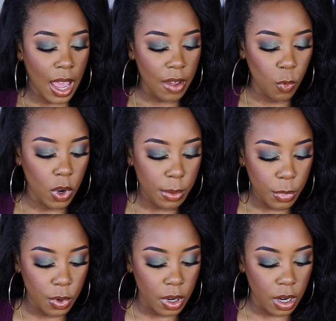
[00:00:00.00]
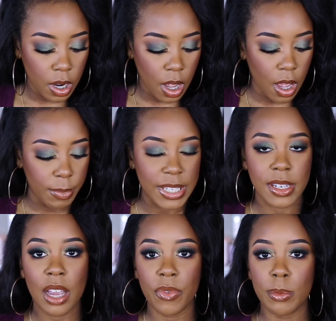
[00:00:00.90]
I have one more. Um, it's
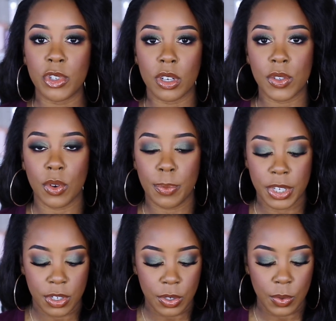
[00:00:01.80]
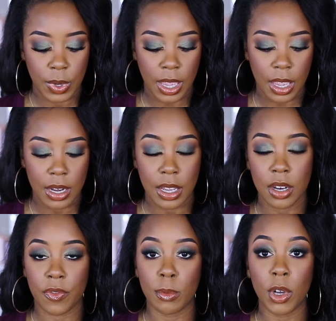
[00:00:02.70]
not from drugstore, but you can get
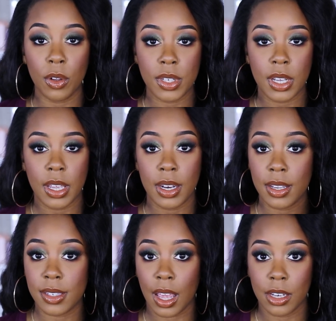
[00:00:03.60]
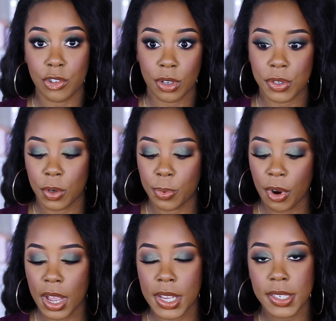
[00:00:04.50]
it from Ulta. It is like a drugstore
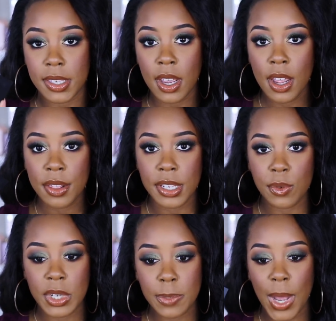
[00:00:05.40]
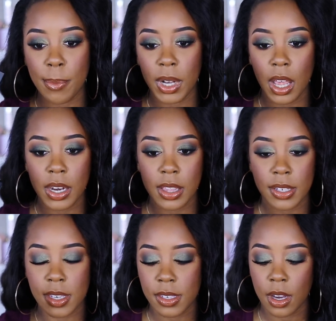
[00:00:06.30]
price. This one is by Milani.
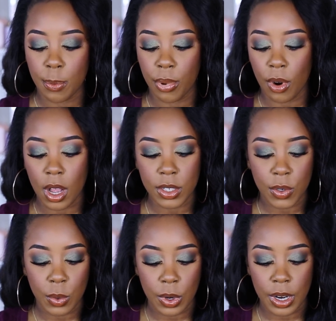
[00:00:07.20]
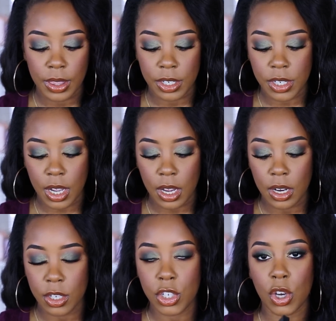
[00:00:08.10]
This is their Bron Tour in the
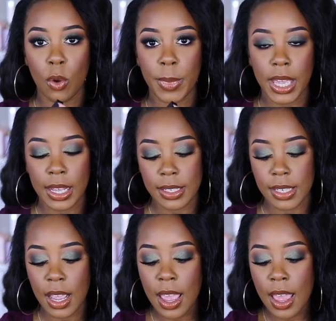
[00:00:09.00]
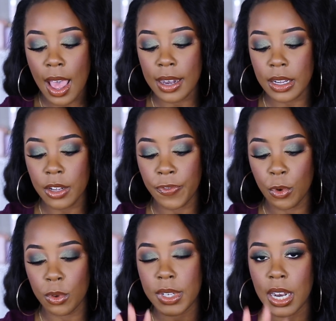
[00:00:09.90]
shade Showmance. I did a
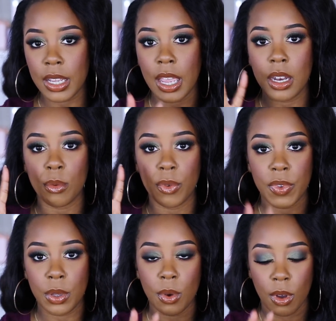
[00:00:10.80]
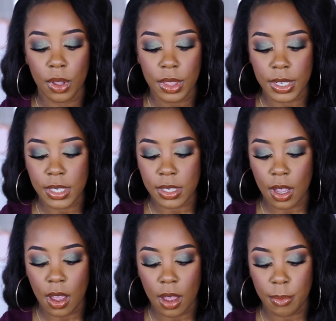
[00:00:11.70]
full dedicated review on this.
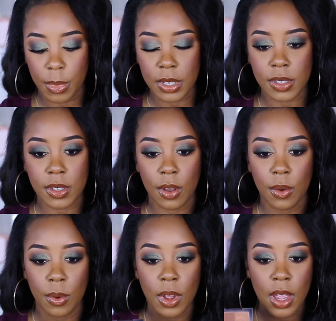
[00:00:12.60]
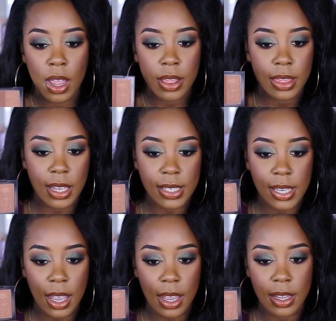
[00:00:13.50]
Um, so this
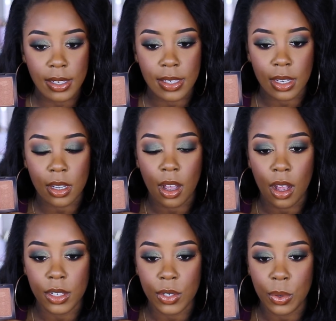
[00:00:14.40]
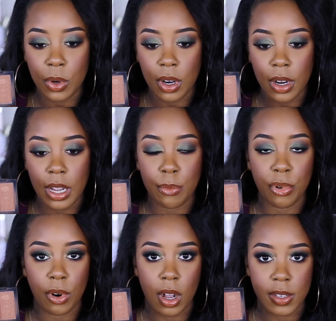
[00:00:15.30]
has contour and
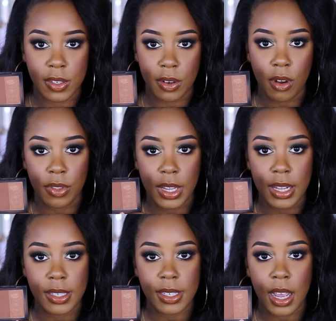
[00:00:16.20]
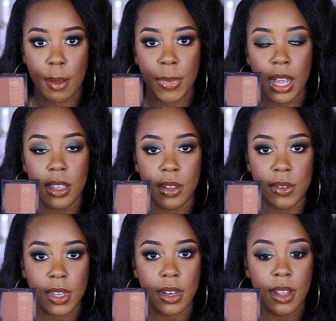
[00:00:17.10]
bronzer on the inside, but I
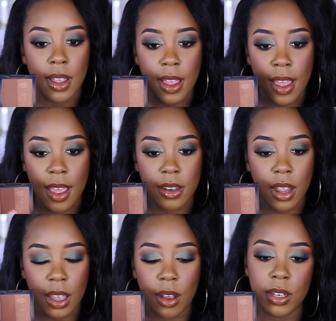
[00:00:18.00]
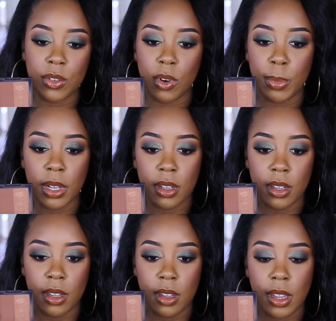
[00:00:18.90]
use it, not contour, but
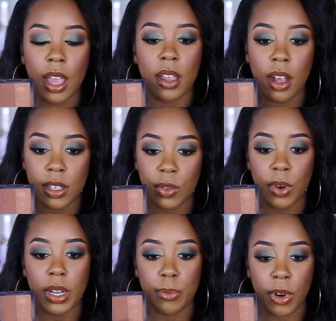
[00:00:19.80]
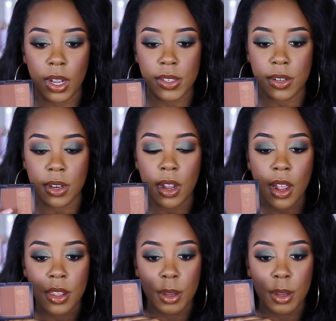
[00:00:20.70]
yeah, contour and bronzer.